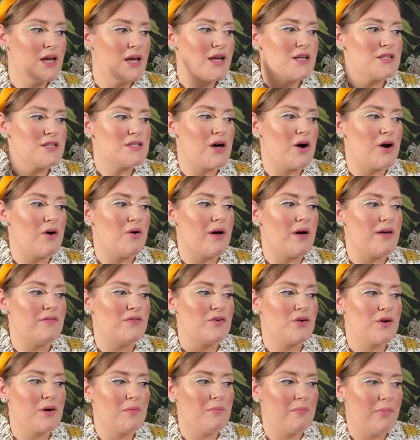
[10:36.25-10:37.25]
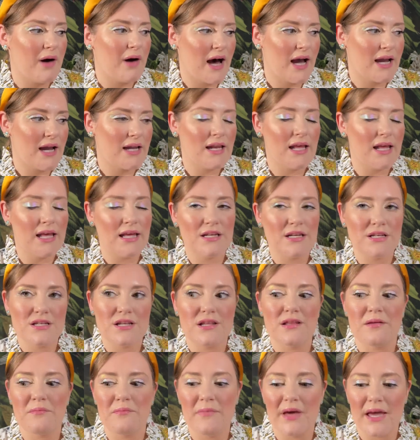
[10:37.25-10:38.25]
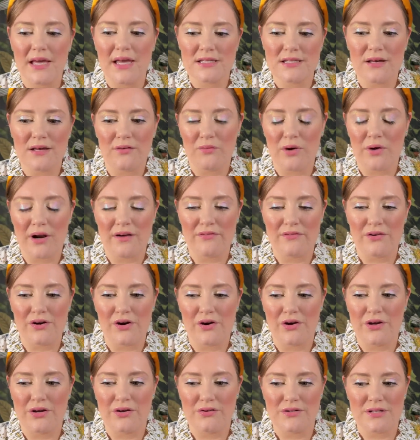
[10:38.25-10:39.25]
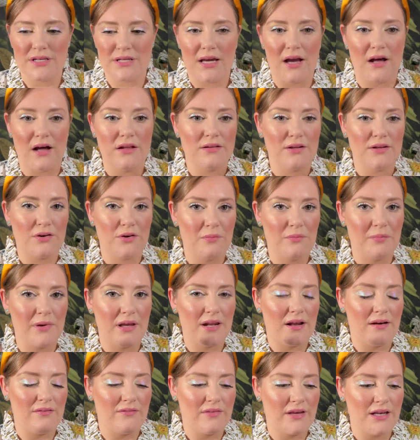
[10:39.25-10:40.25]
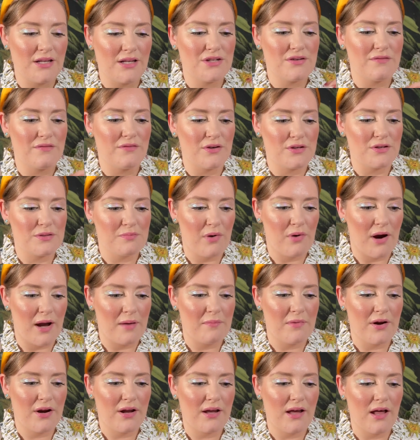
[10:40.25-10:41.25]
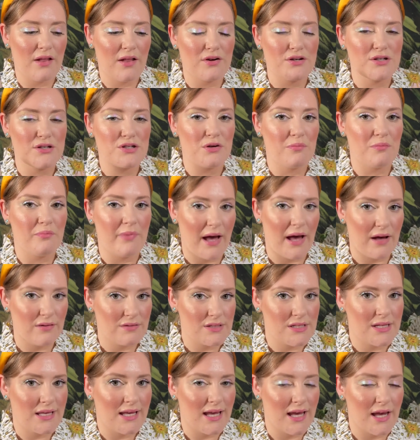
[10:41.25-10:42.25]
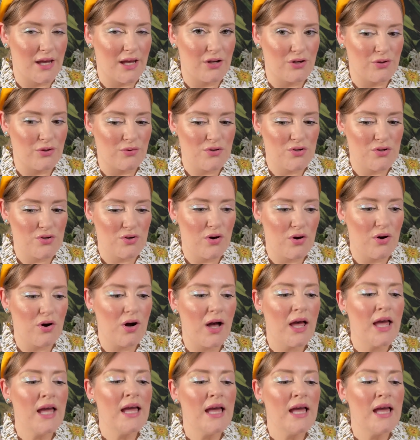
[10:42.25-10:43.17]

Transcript: So, if you combine into the mix of whatever you're using a little bit of each of those primary colors, you're bound to get a neutral.